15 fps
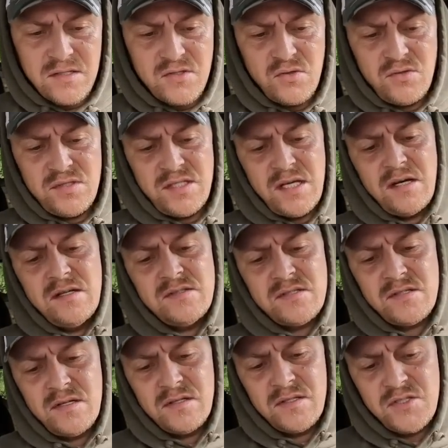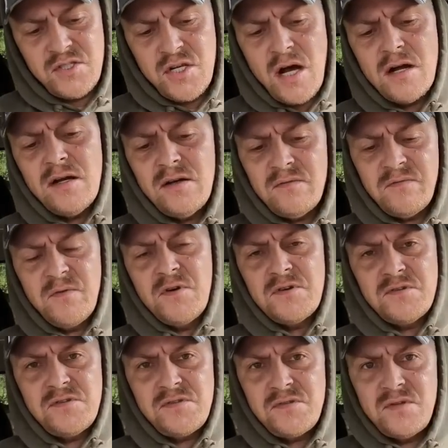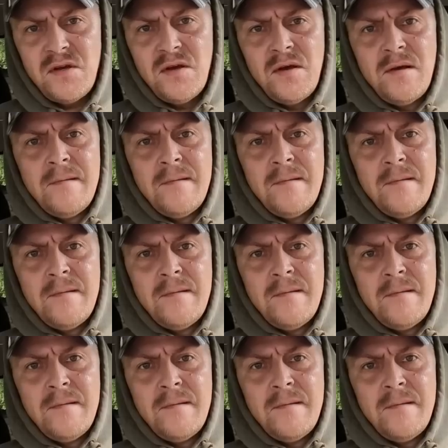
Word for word: as soon as he unslung the shotgun first,